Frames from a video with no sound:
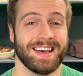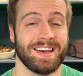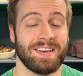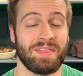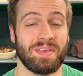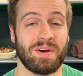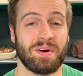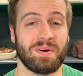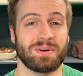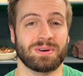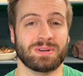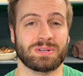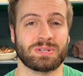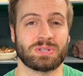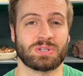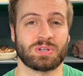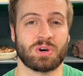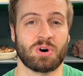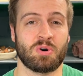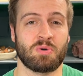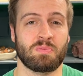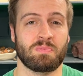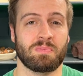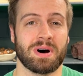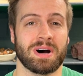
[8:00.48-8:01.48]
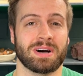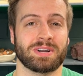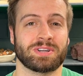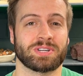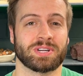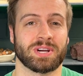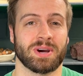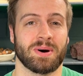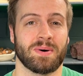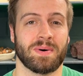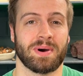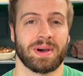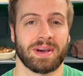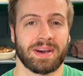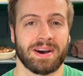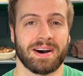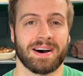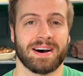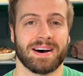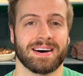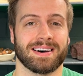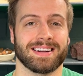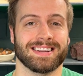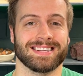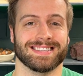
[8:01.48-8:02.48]
there is so much going
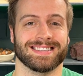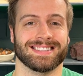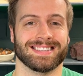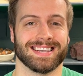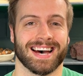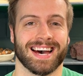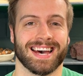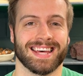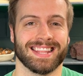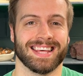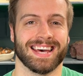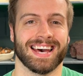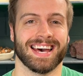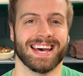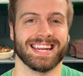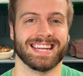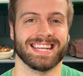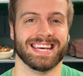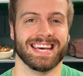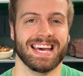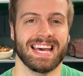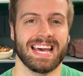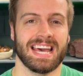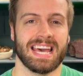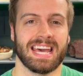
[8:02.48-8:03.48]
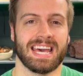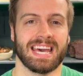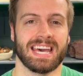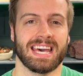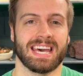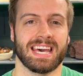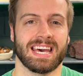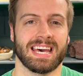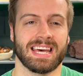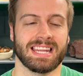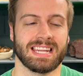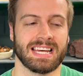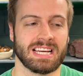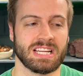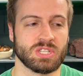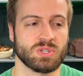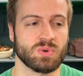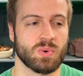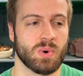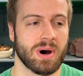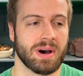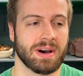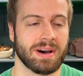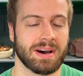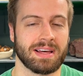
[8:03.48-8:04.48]
on inside that, and that's
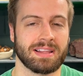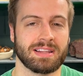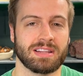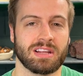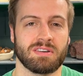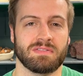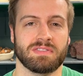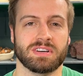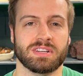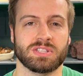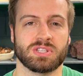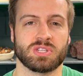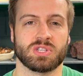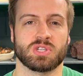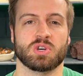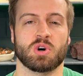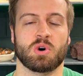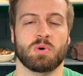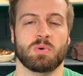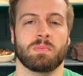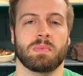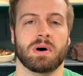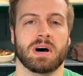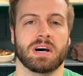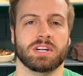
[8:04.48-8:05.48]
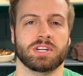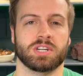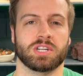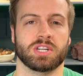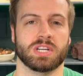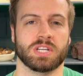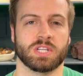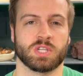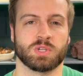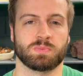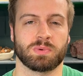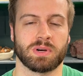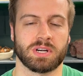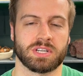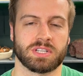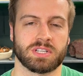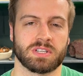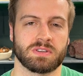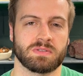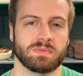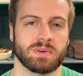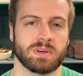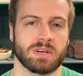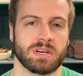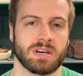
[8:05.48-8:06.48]
why I love it so much,
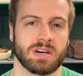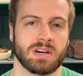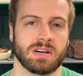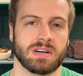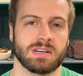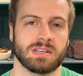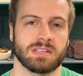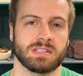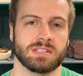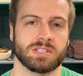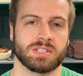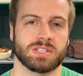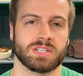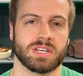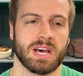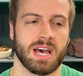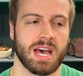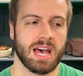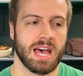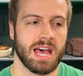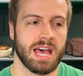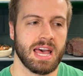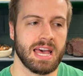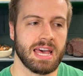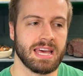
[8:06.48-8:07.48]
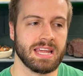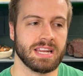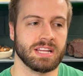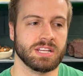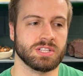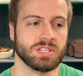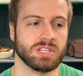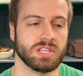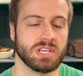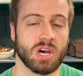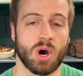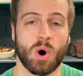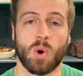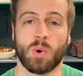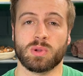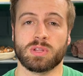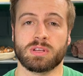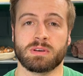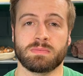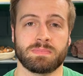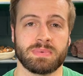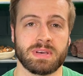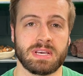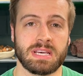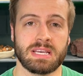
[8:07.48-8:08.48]
especially because it is the
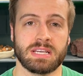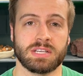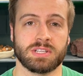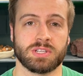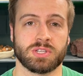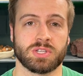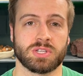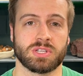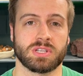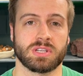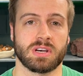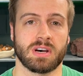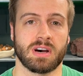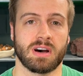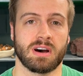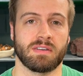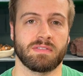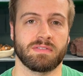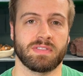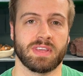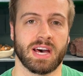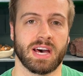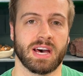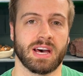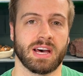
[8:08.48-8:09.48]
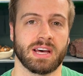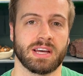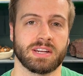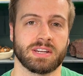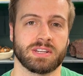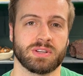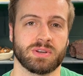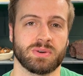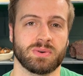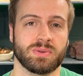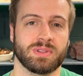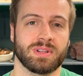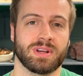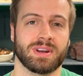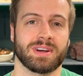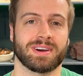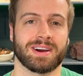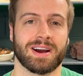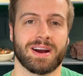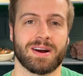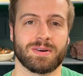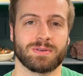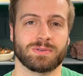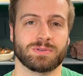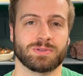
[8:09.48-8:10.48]
only piece of that oolitic
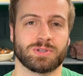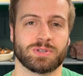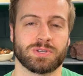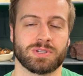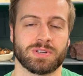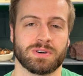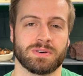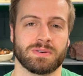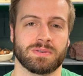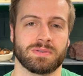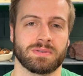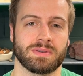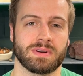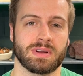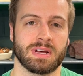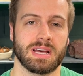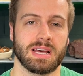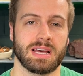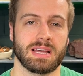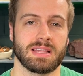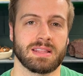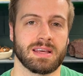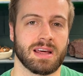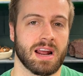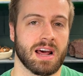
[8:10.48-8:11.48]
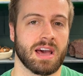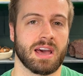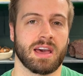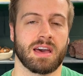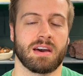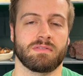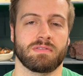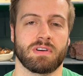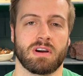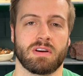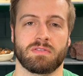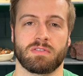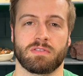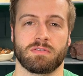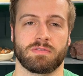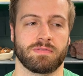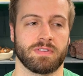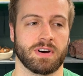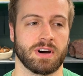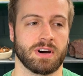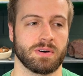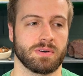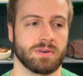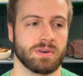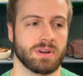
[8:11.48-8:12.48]
ironstone that I have ever
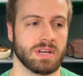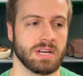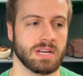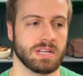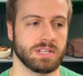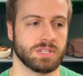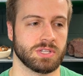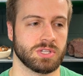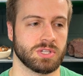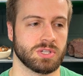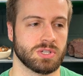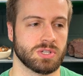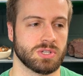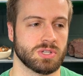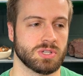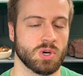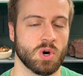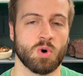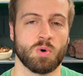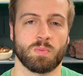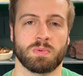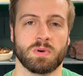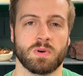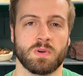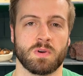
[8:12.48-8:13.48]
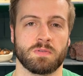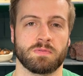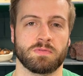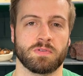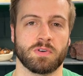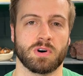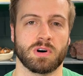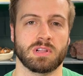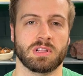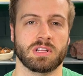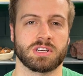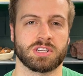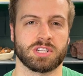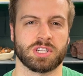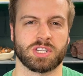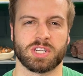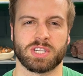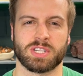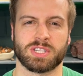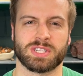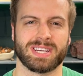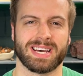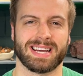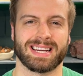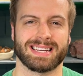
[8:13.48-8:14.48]
found. It's so beautiful. It looks
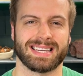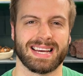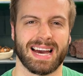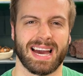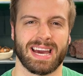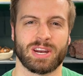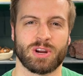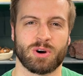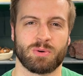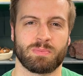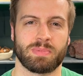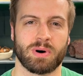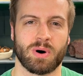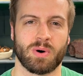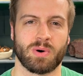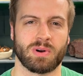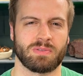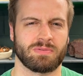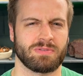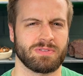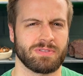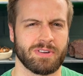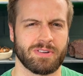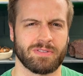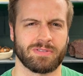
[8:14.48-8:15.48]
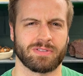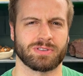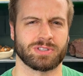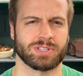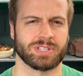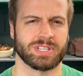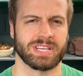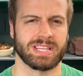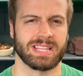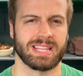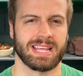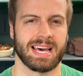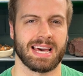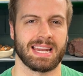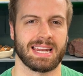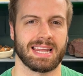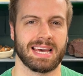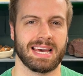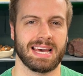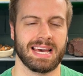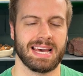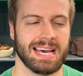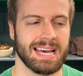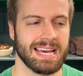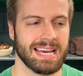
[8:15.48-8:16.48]
just like dino bone, if you've ever seen that.
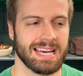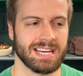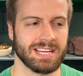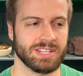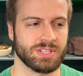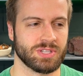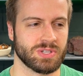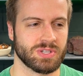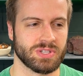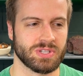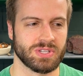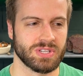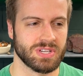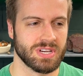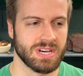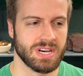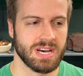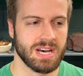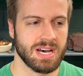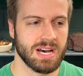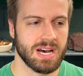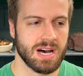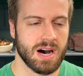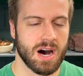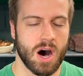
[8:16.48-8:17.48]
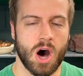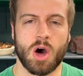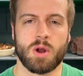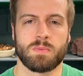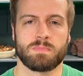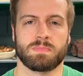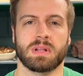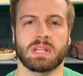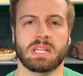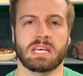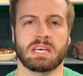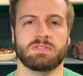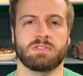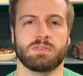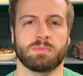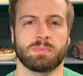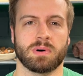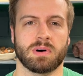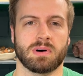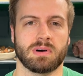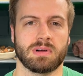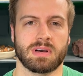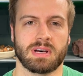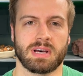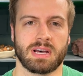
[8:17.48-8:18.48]
It's
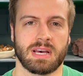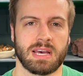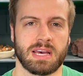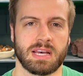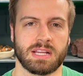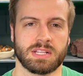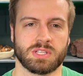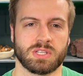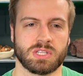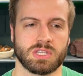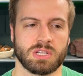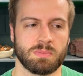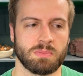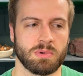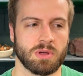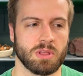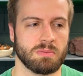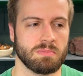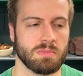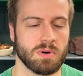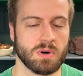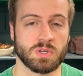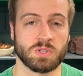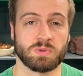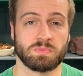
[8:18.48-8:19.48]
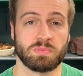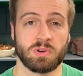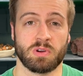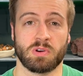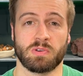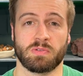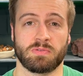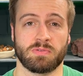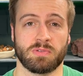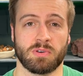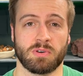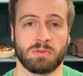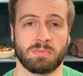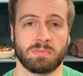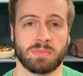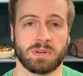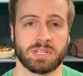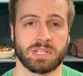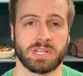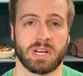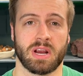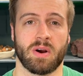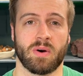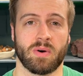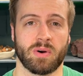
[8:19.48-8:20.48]
unbelievable. It's some of the most beautiful
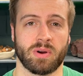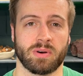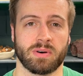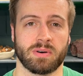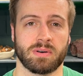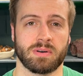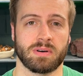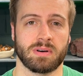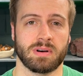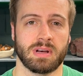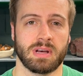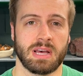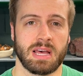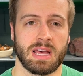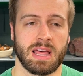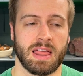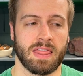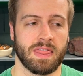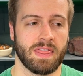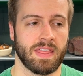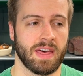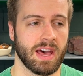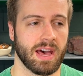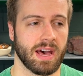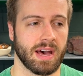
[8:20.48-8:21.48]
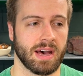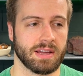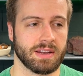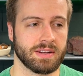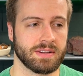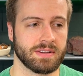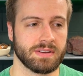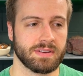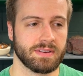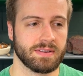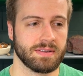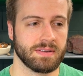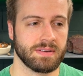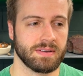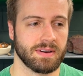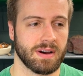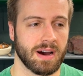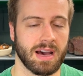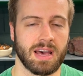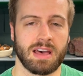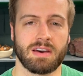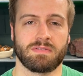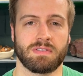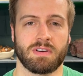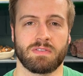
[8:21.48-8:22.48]
material that I
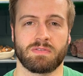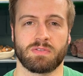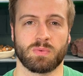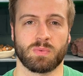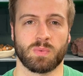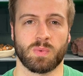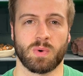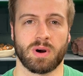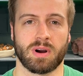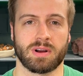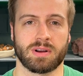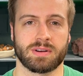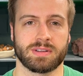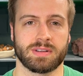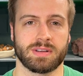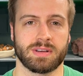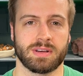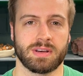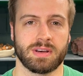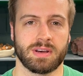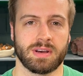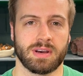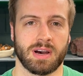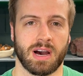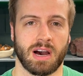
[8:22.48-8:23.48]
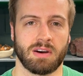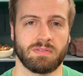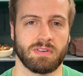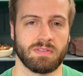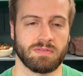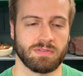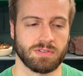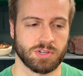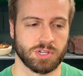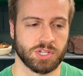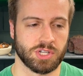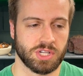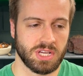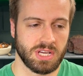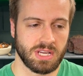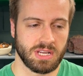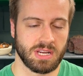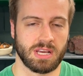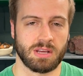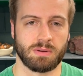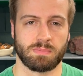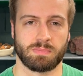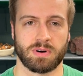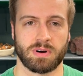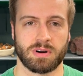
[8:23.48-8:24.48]
have ever worked, I've ever seen
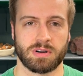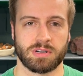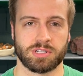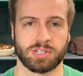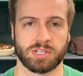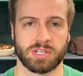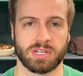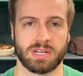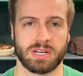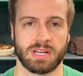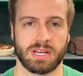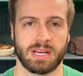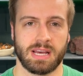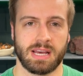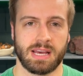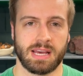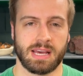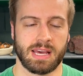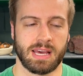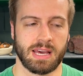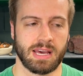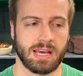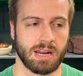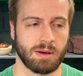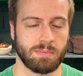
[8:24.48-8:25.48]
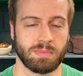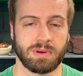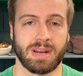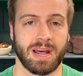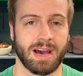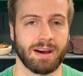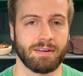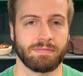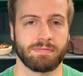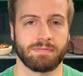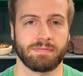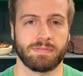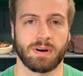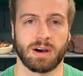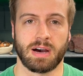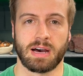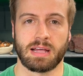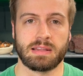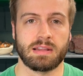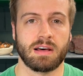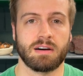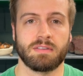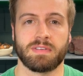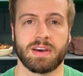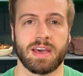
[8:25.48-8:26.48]
in person. And I mean, I've, I
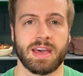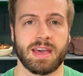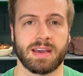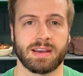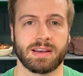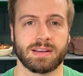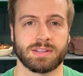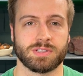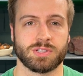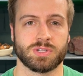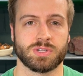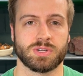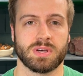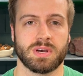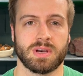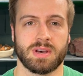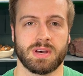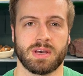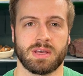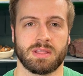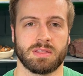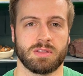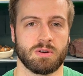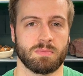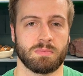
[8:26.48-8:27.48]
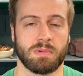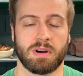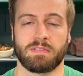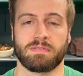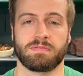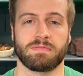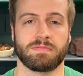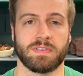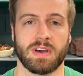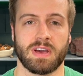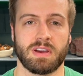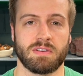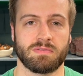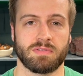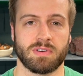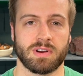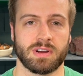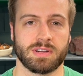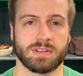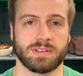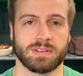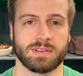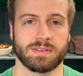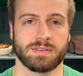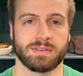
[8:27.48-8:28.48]
love agates. They're my
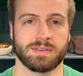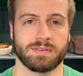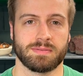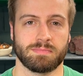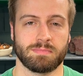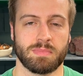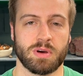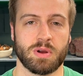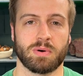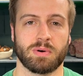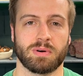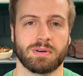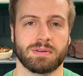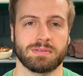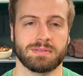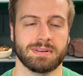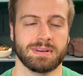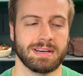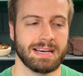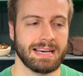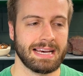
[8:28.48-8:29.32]
favorite mineral.